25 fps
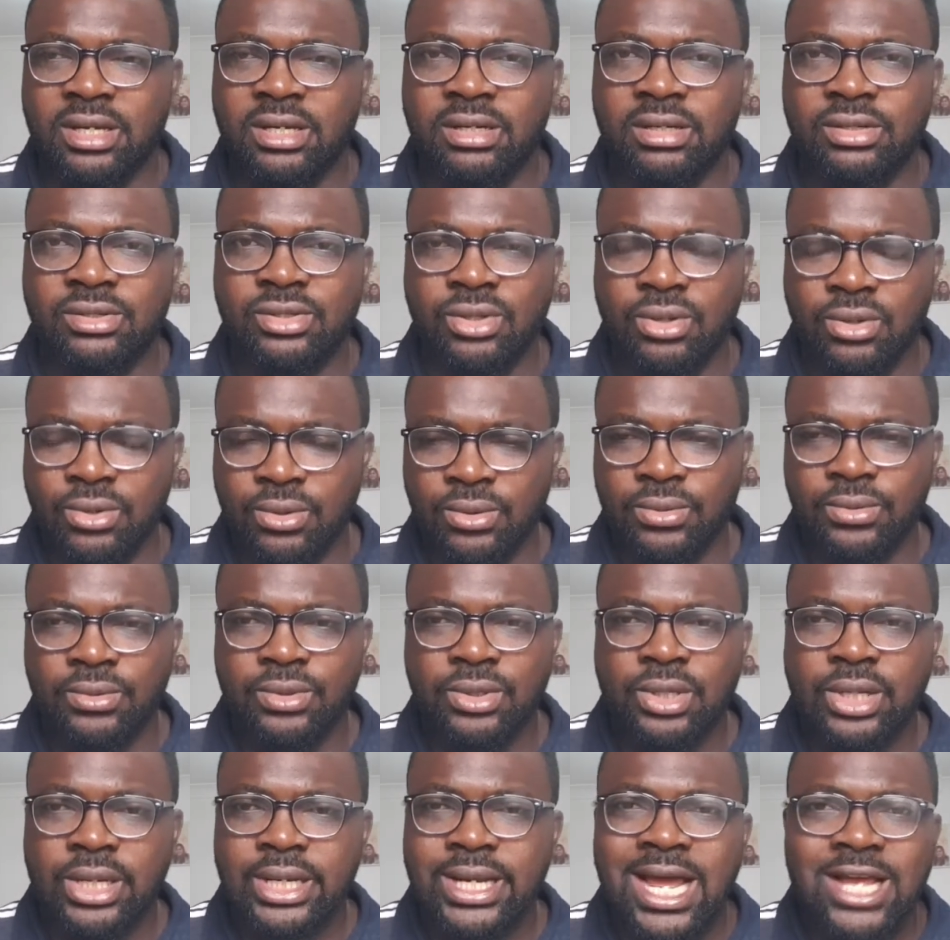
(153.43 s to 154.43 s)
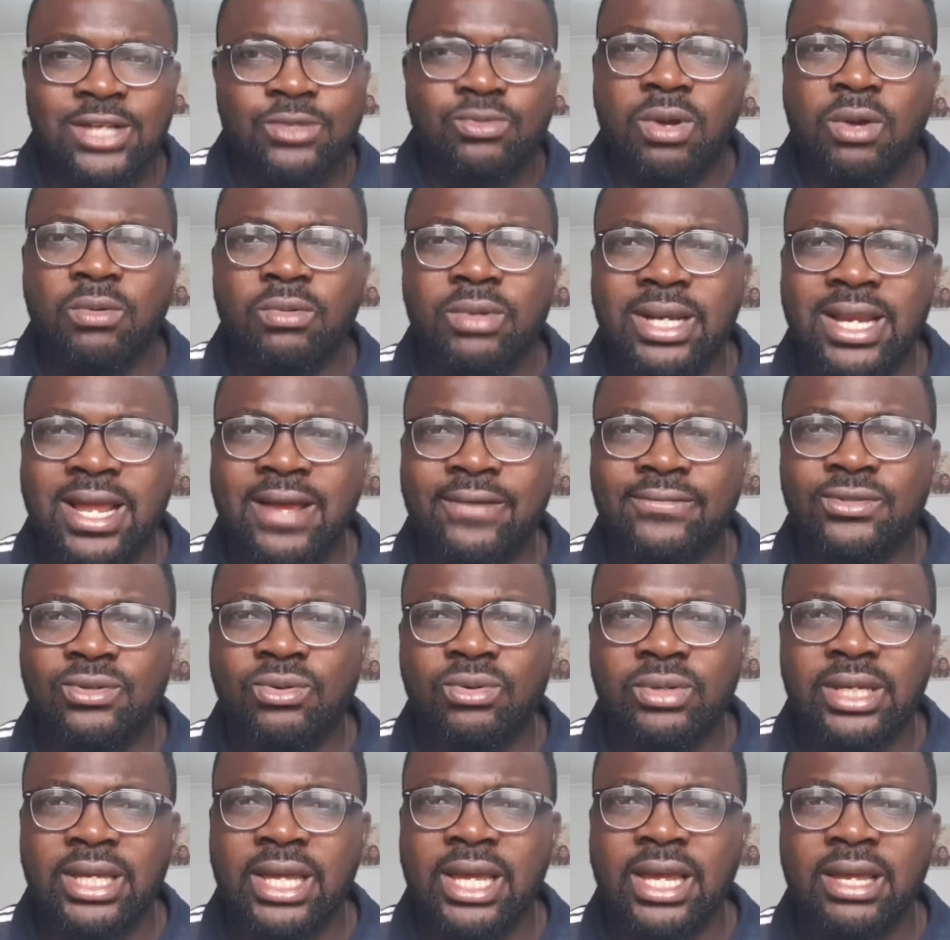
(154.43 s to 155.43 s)
So that's why we left.
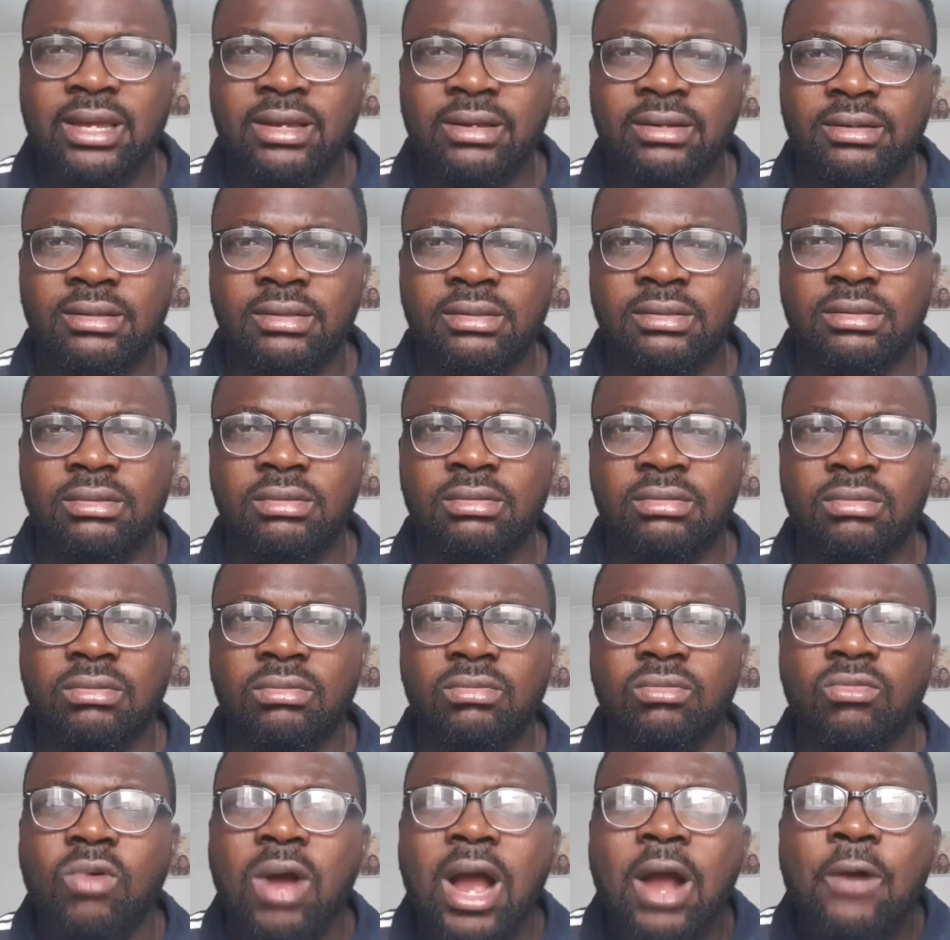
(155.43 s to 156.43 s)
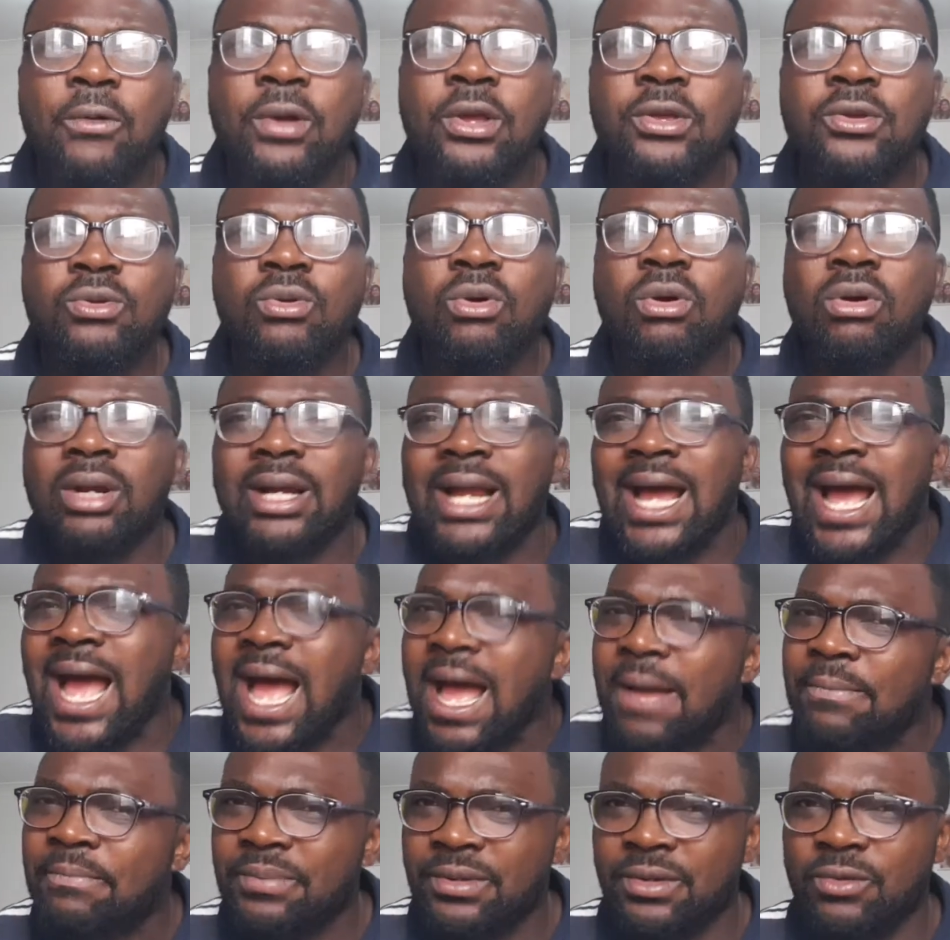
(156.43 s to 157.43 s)
Okay, why were you
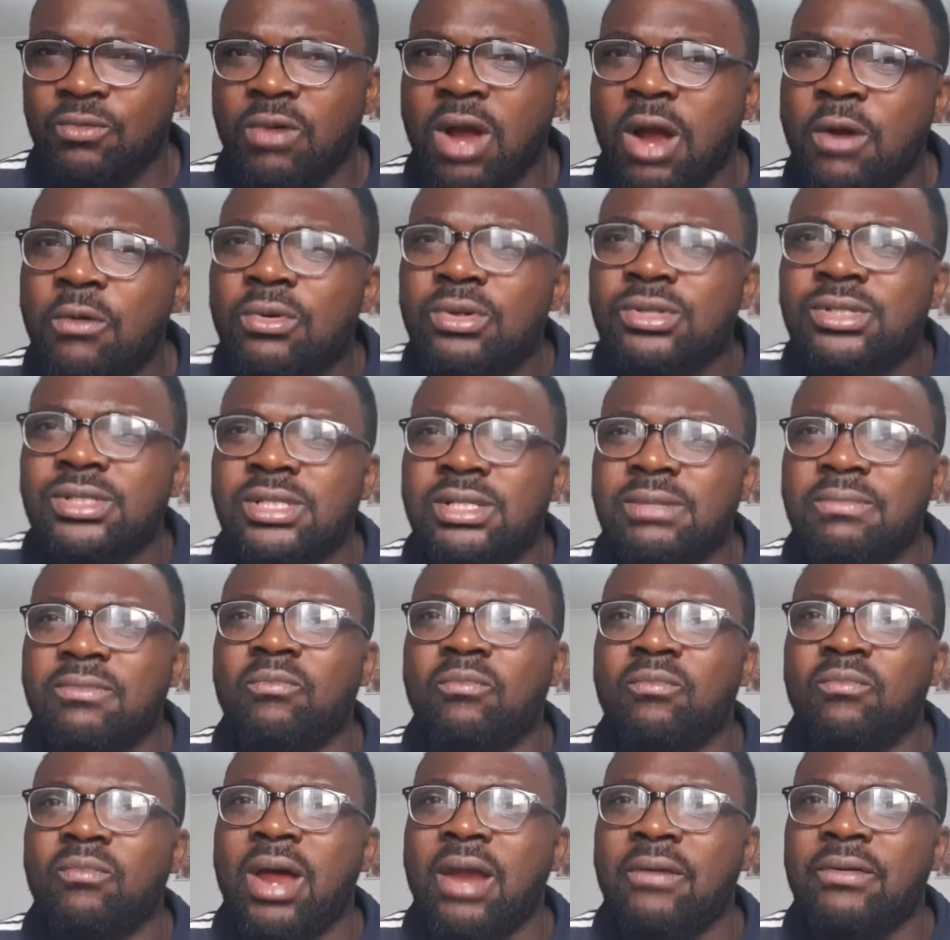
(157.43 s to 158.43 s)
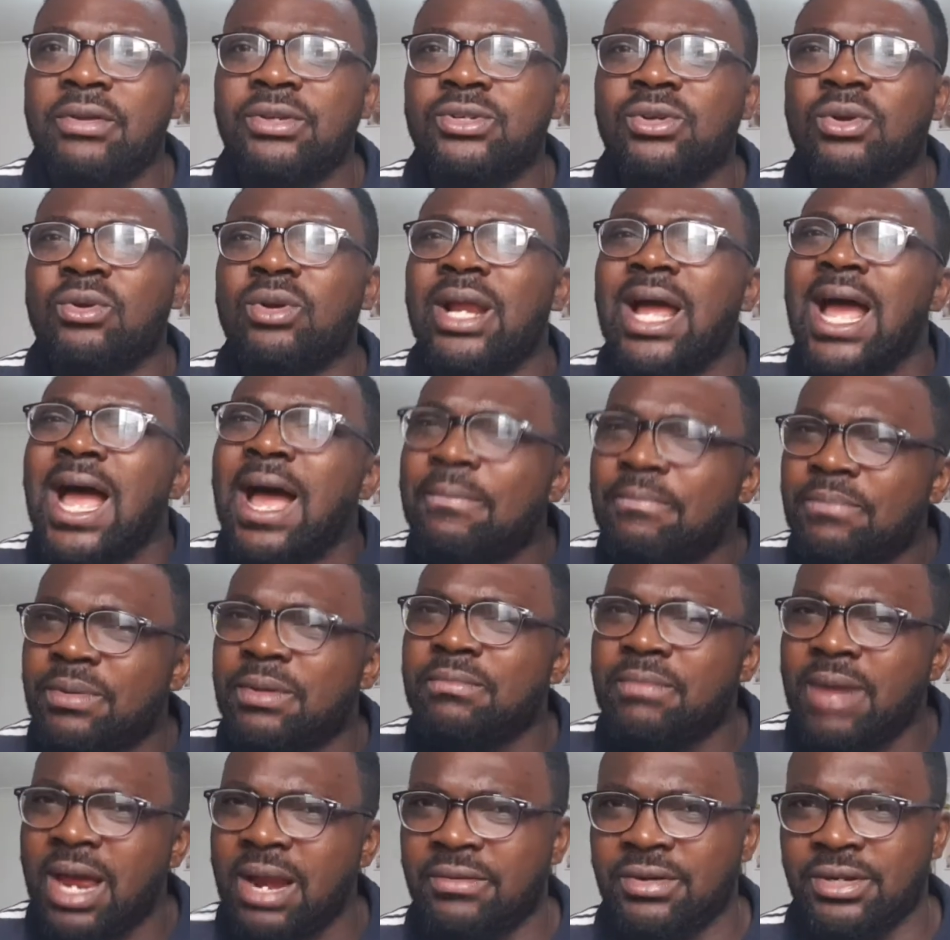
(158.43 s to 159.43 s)
unhappy? Why was the marriage
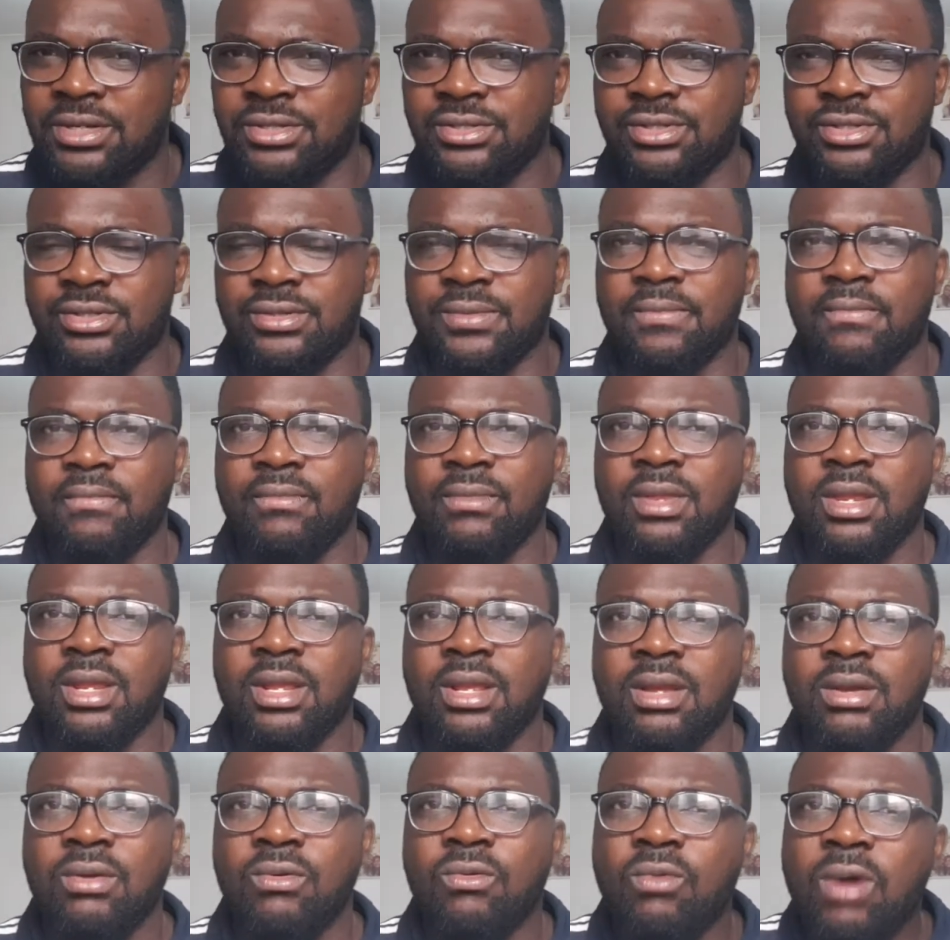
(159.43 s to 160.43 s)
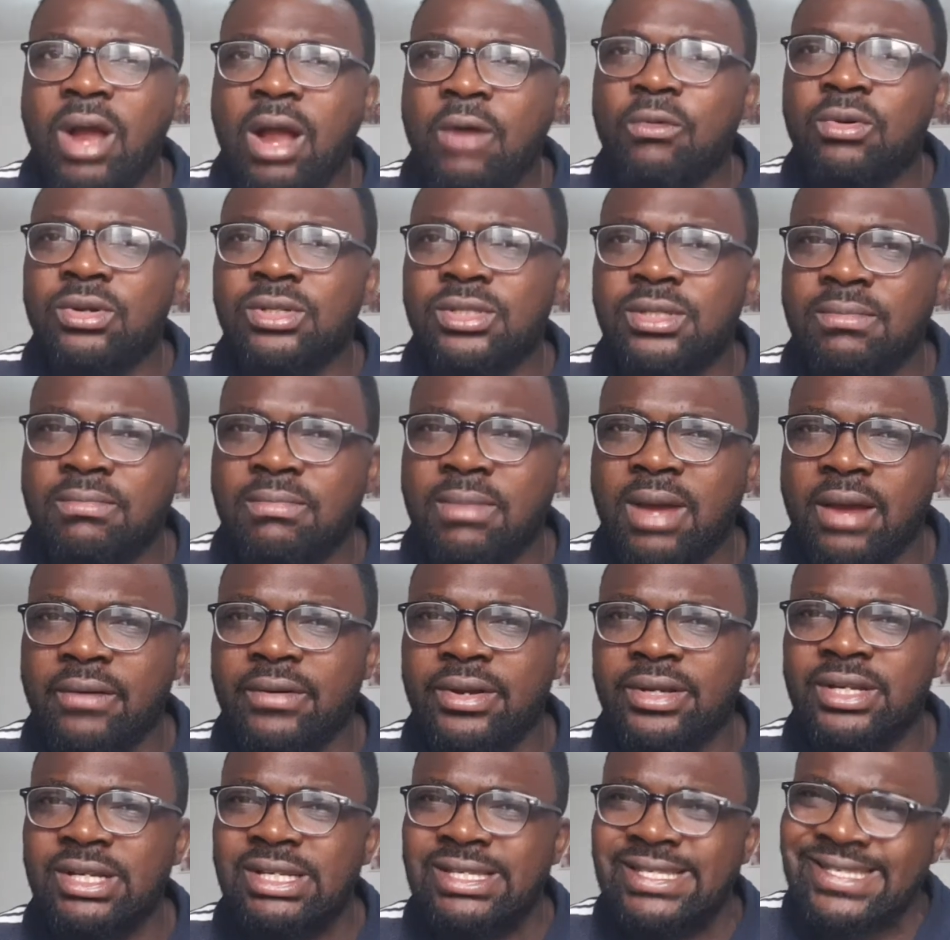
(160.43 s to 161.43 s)
unhappy marriage? Why was the
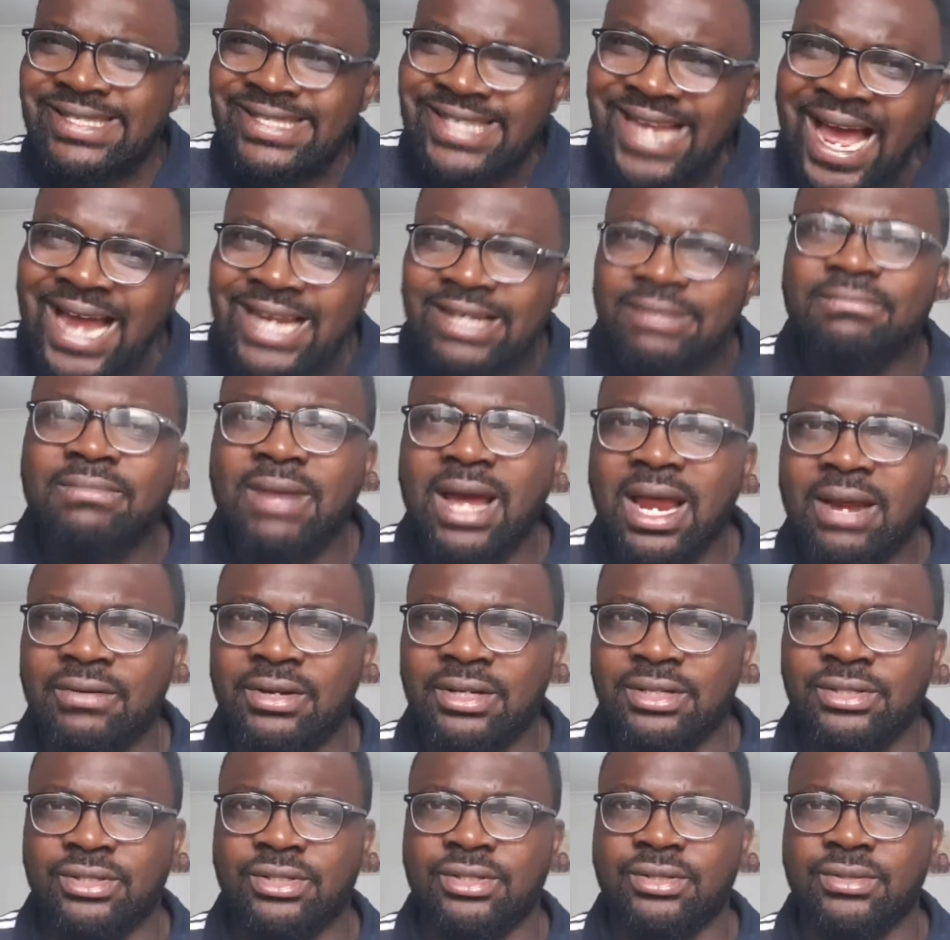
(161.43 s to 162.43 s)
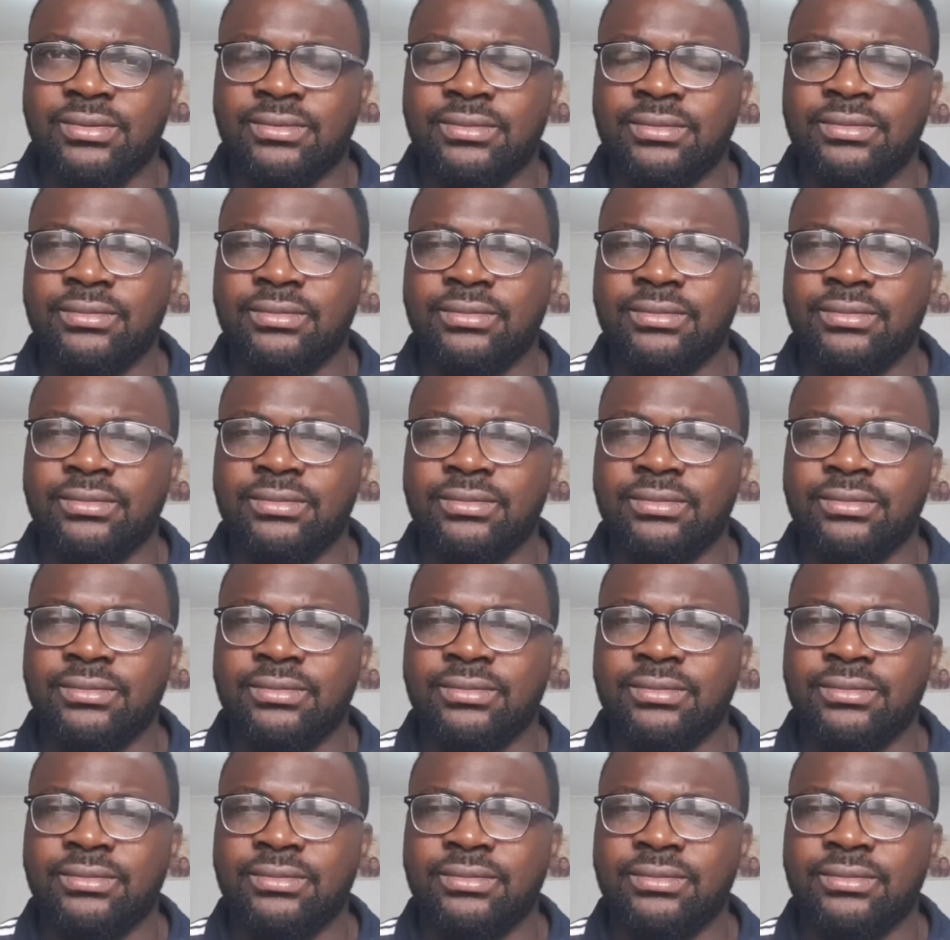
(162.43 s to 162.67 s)
marriage a sad marriage?